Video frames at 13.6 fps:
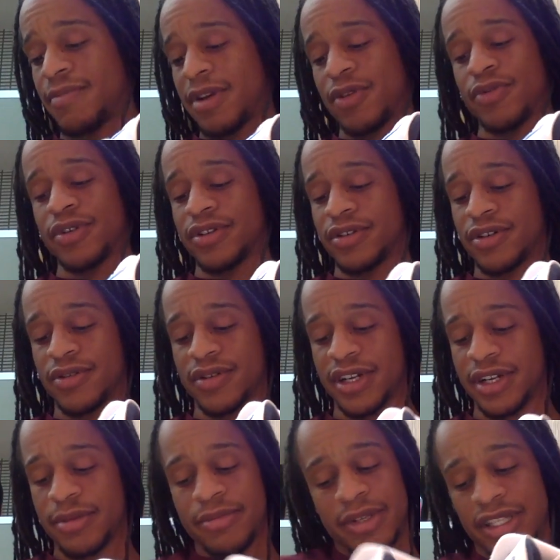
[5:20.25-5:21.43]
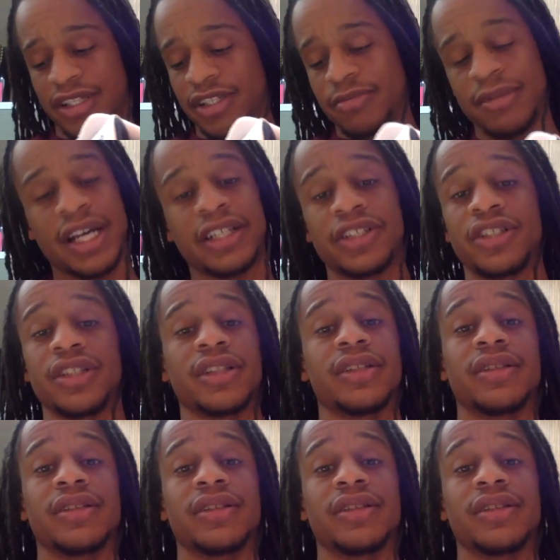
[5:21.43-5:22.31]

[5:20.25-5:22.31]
I will go there and just buy the shit